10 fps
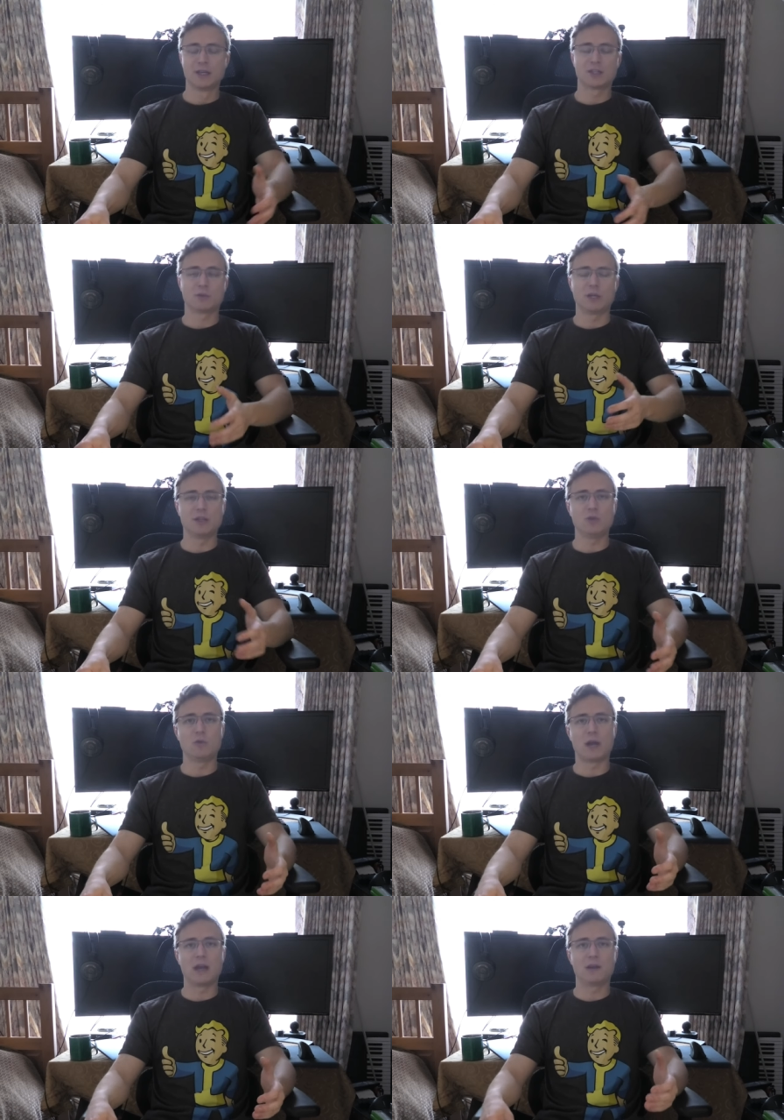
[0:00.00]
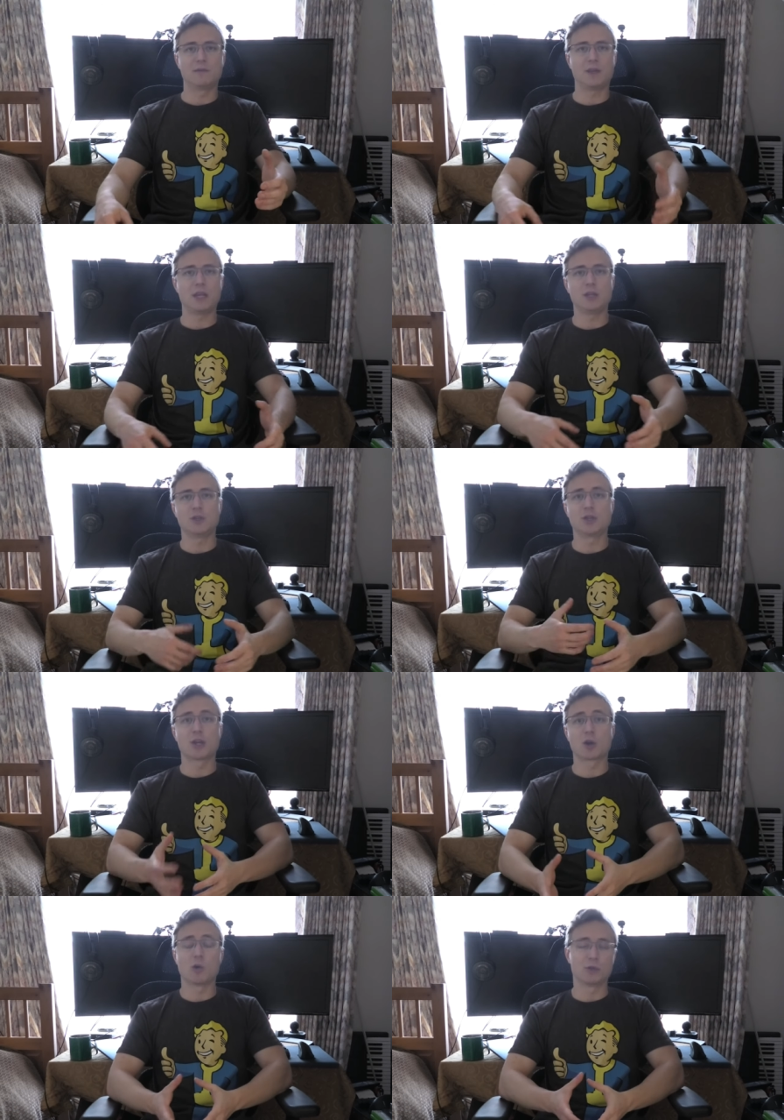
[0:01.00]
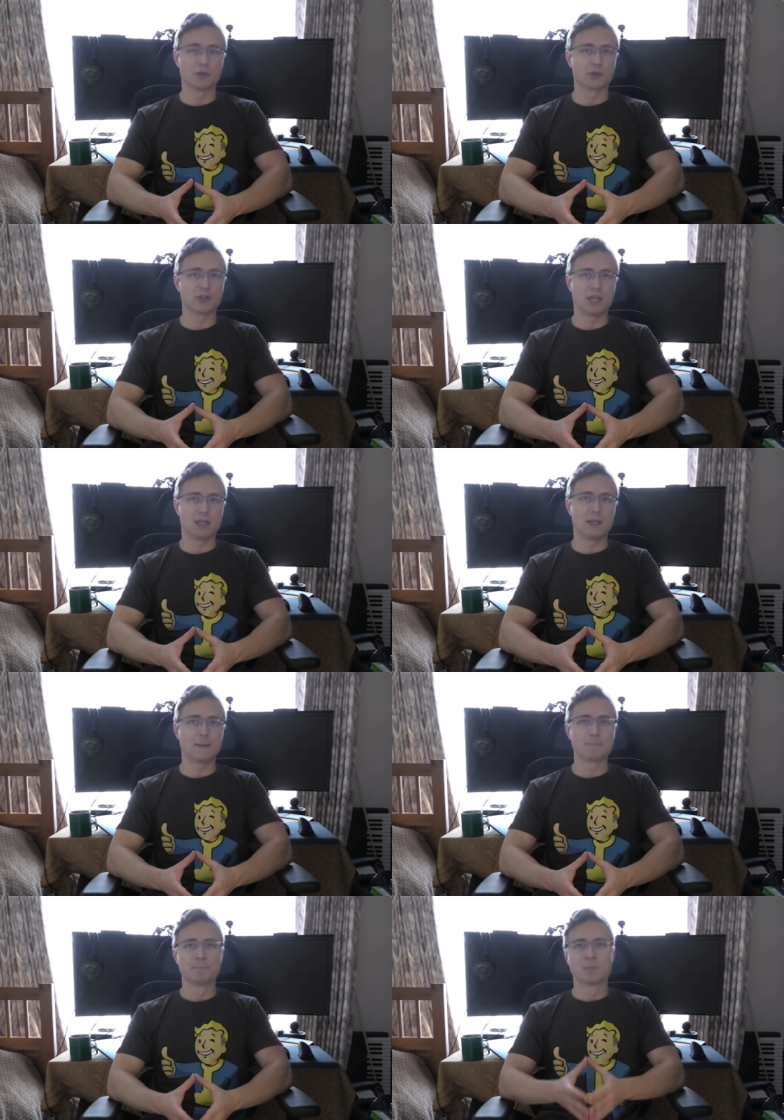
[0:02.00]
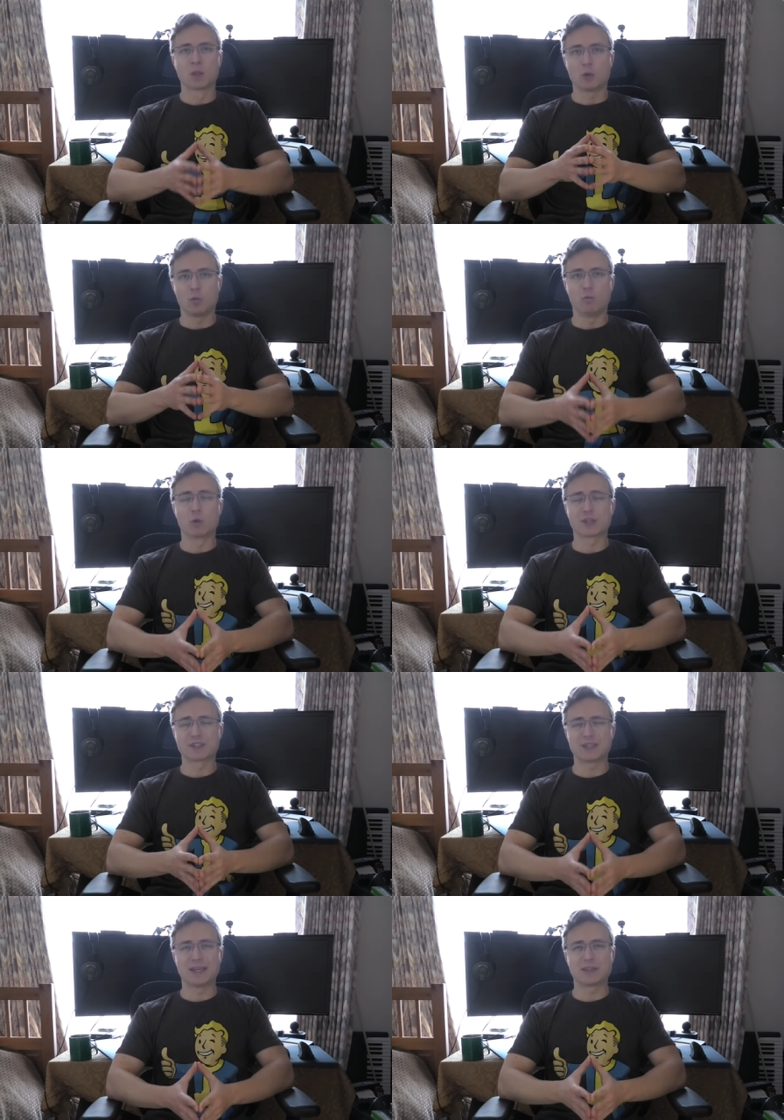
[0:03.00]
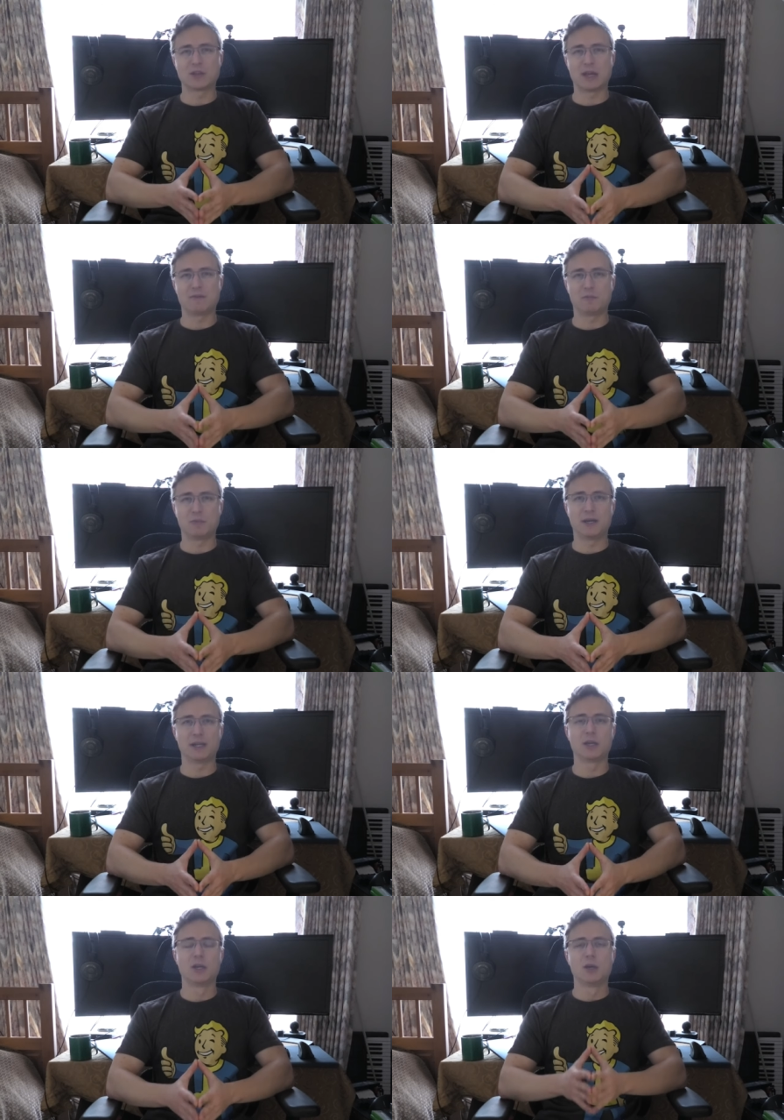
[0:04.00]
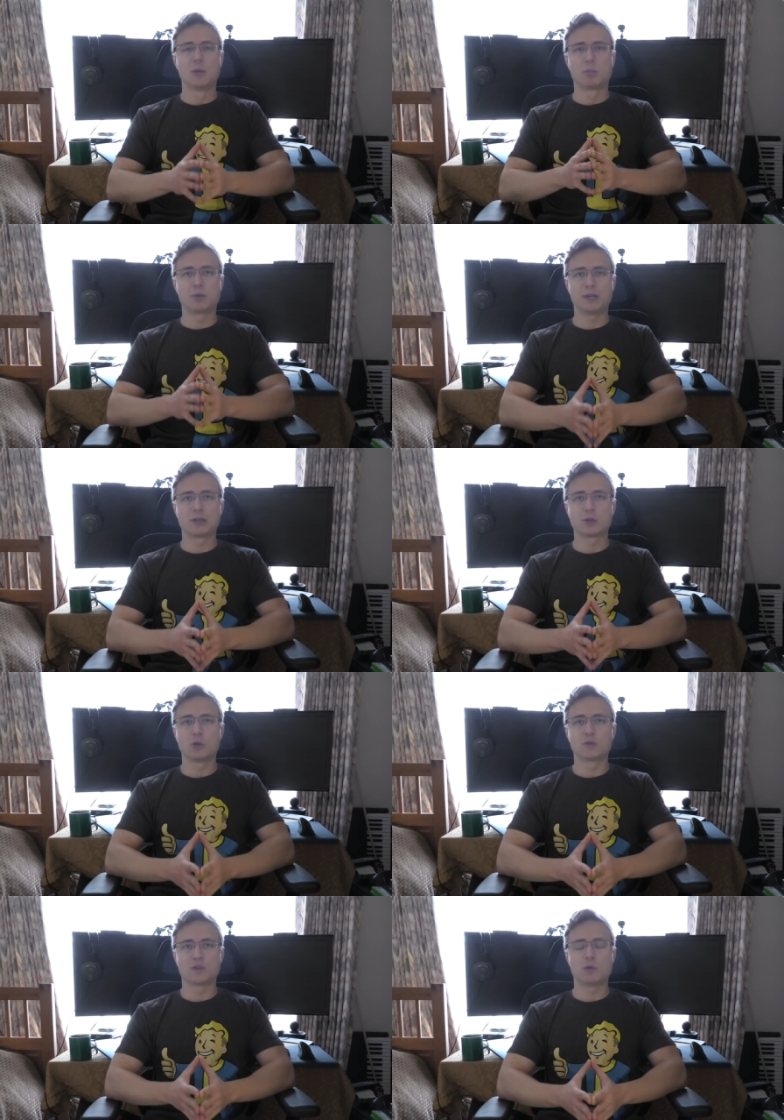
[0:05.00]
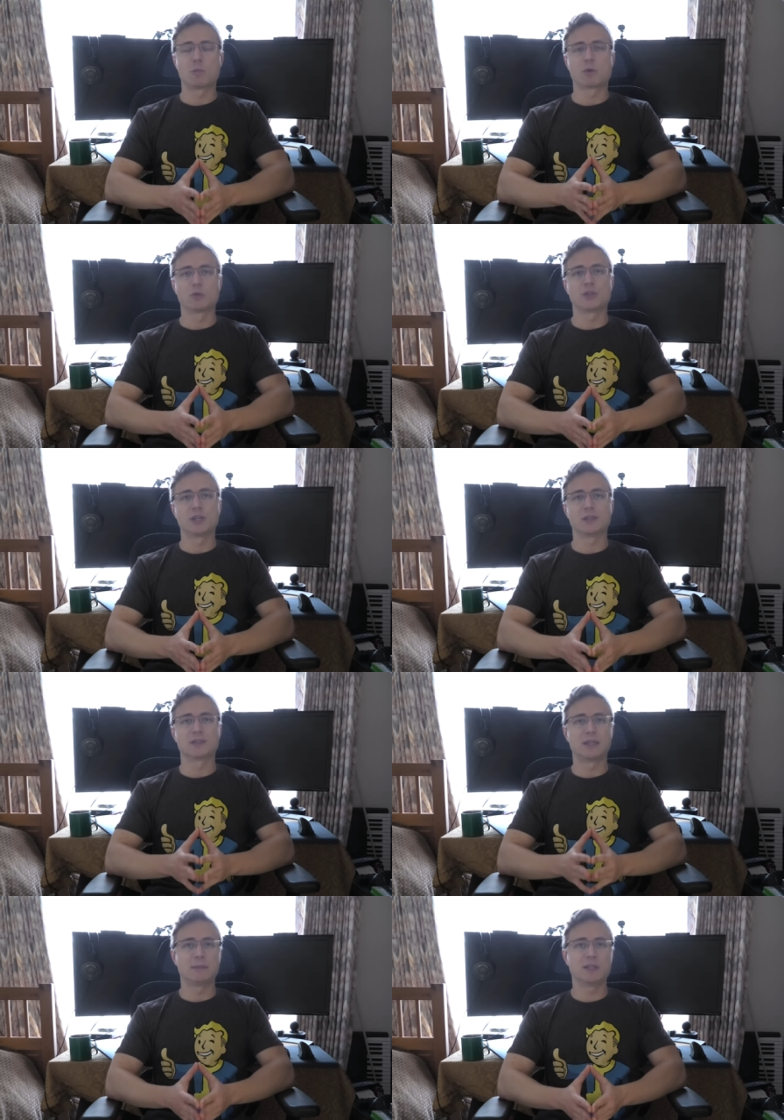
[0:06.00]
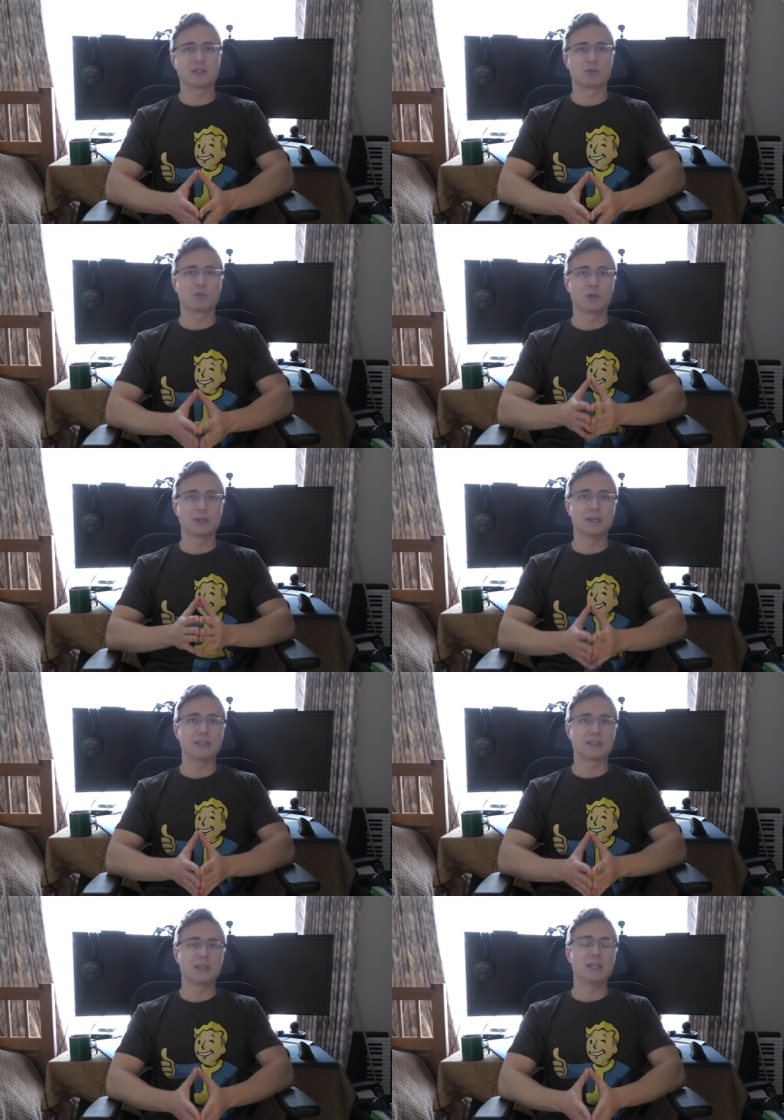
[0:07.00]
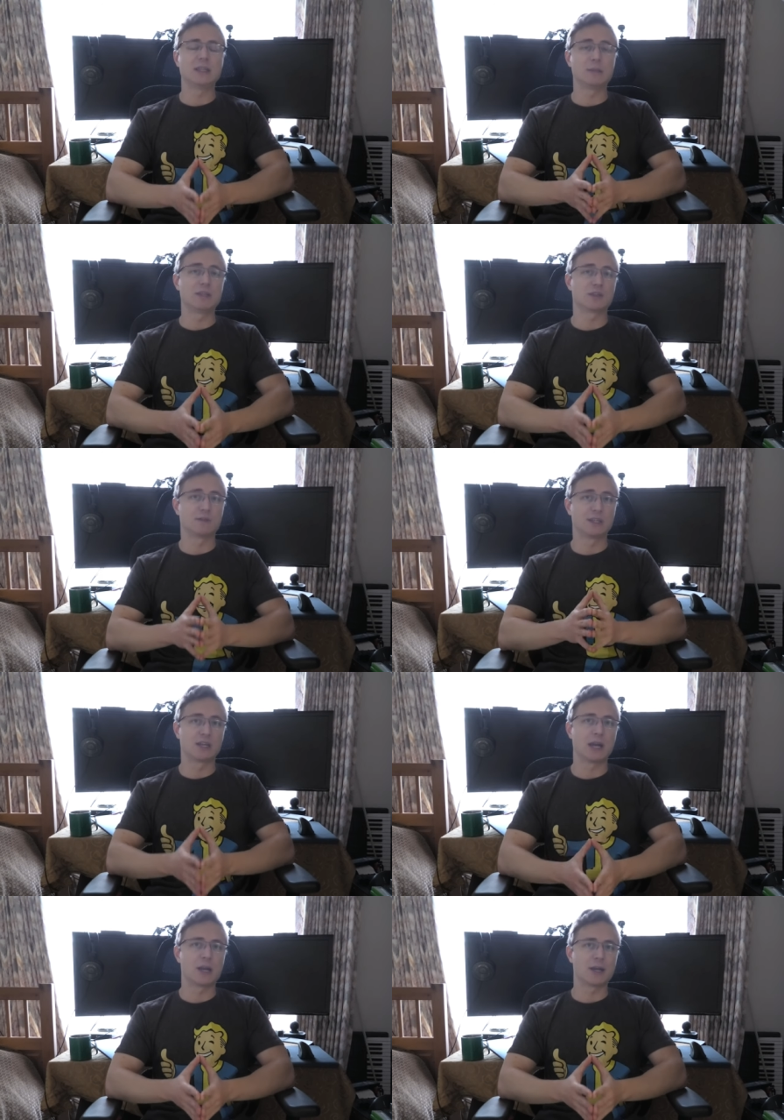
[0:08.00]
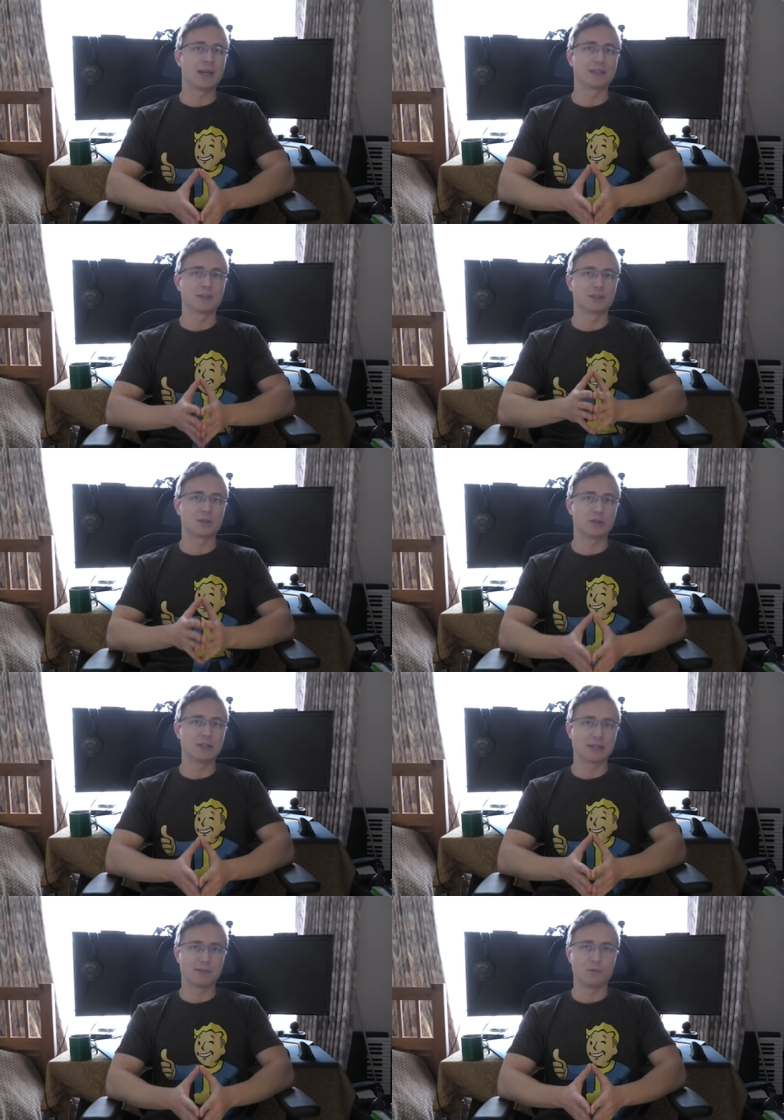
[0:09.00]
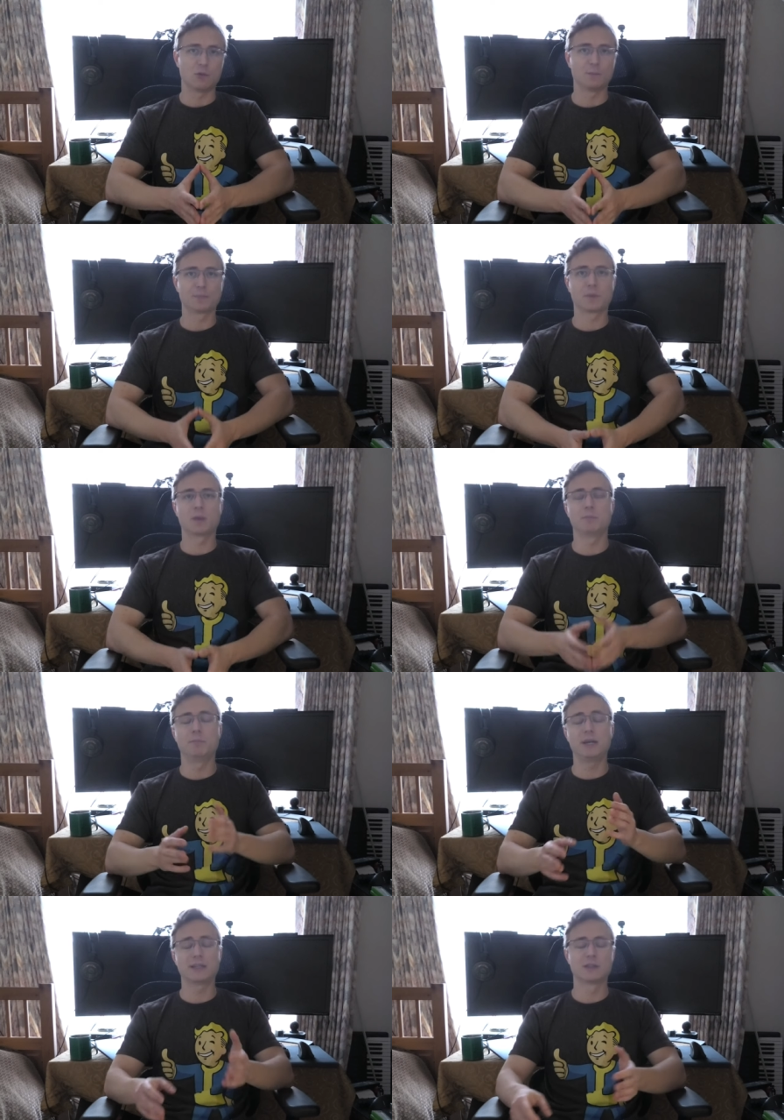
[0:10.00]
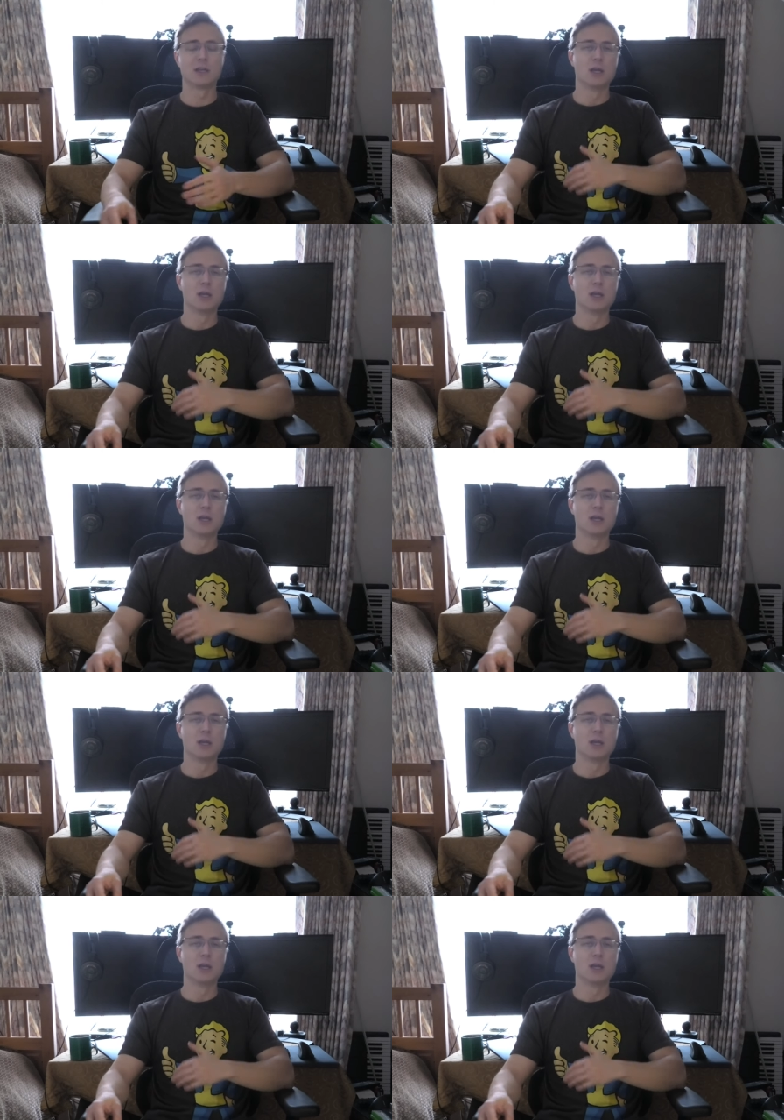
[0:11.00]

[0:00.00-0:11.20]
so I do have a general understanding of what it's like to have a bike pretty close to approaching its limits, or at least the limits of the tire at the street level. But